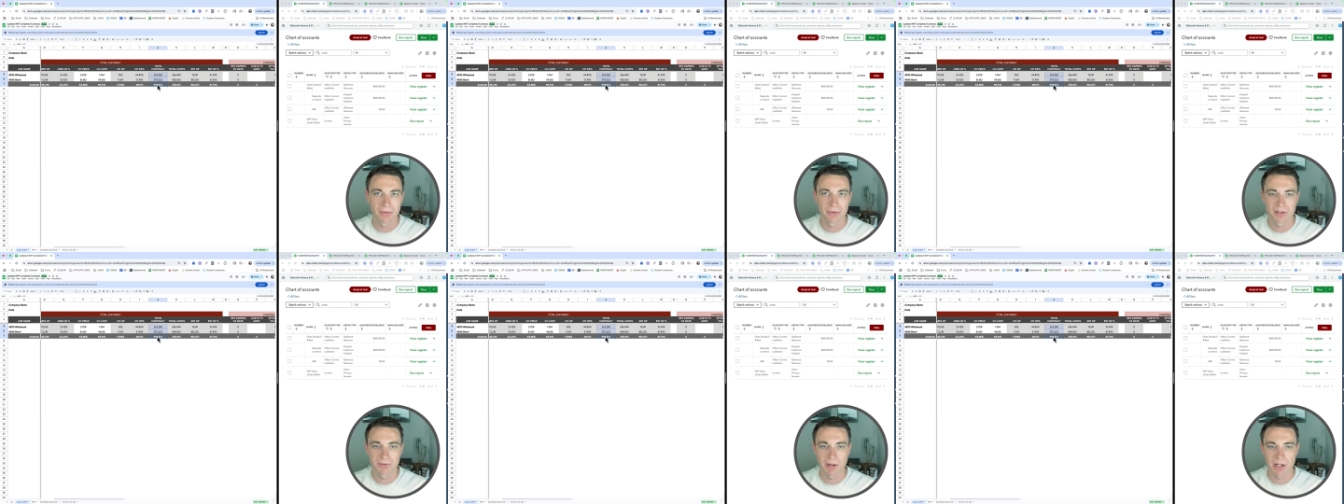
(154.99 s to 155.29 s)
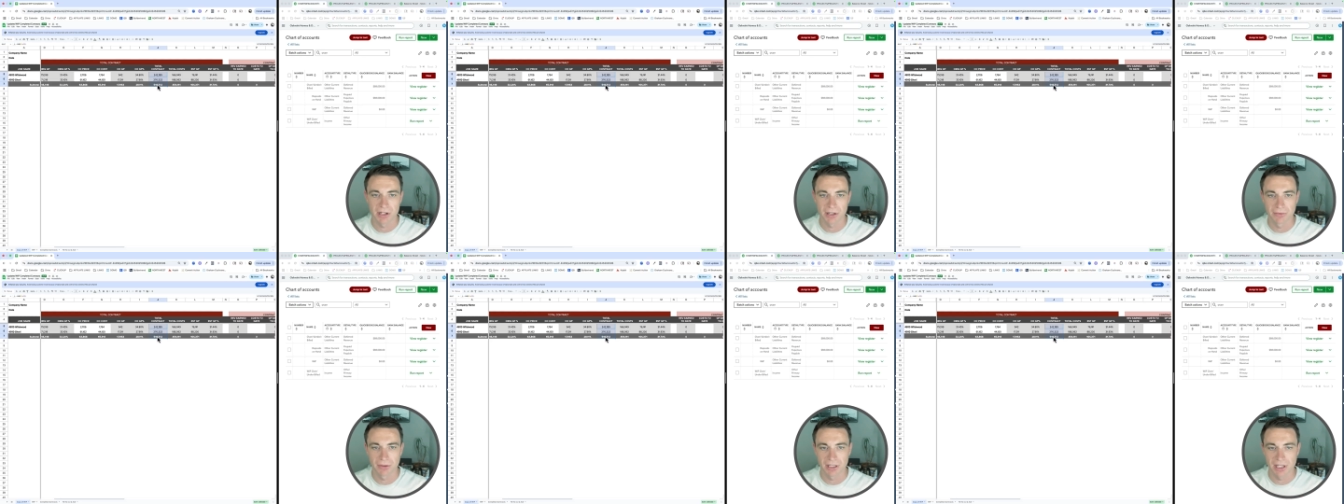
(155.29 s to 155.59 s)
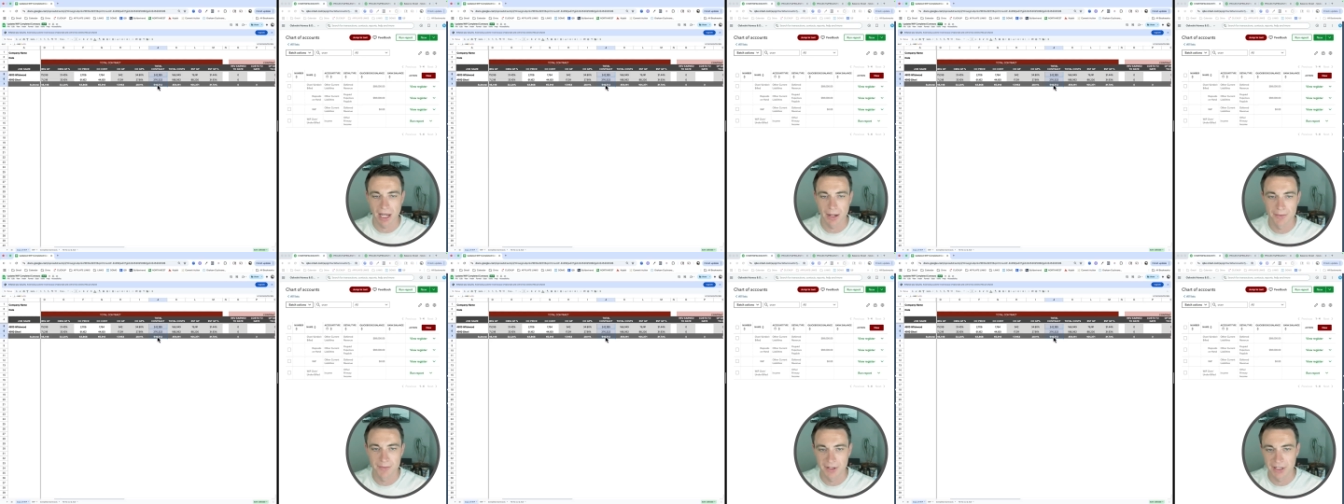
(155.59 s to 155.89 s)
Especially with
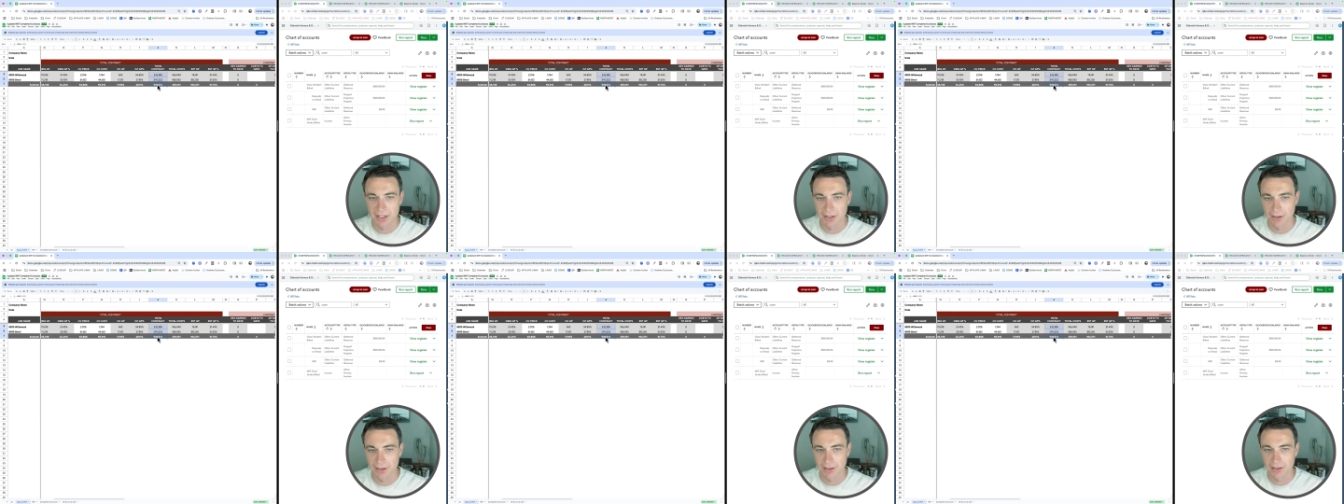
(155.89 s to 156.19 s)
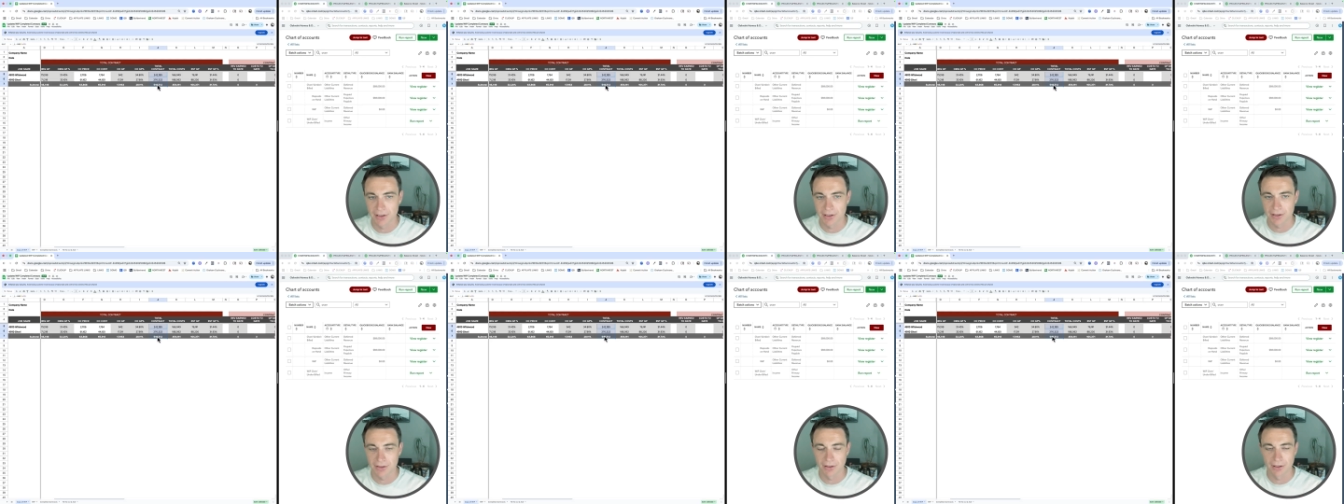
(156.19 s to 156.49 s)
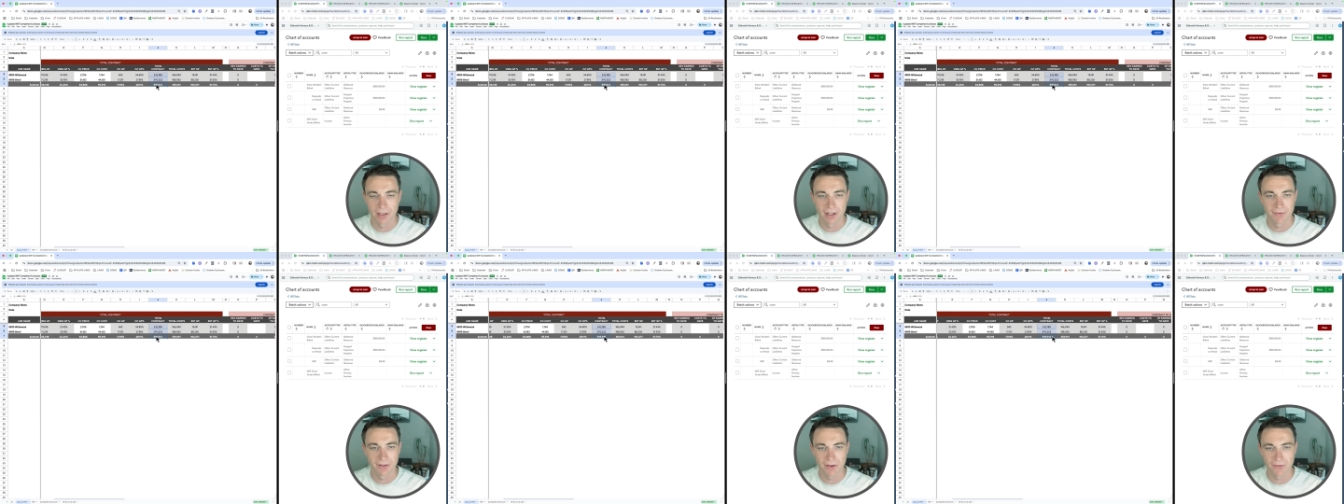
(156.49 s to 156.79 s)
time and materials or
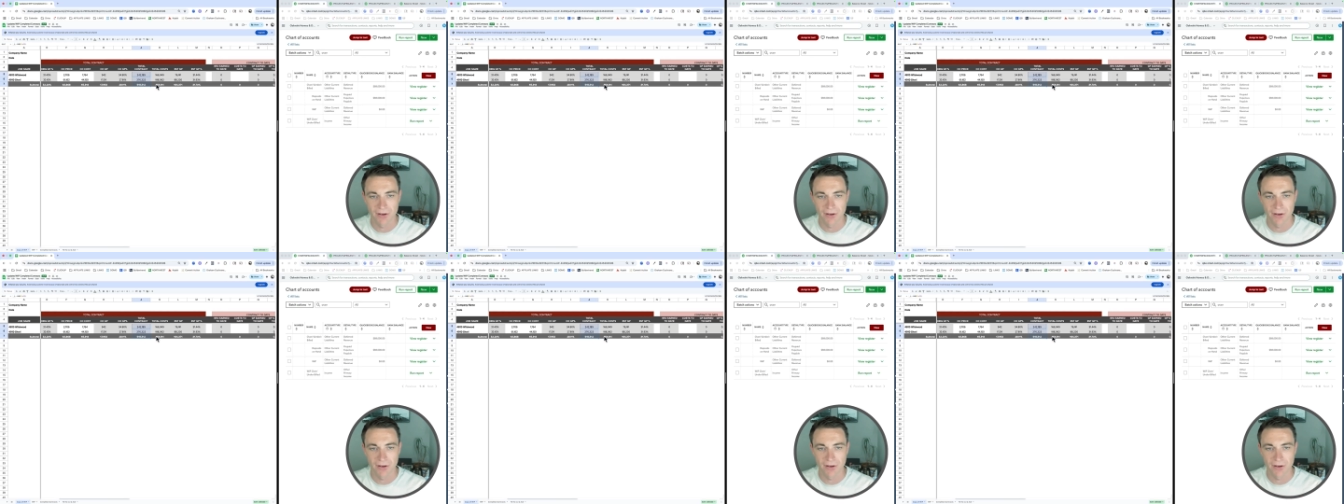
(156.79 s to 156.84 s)
even a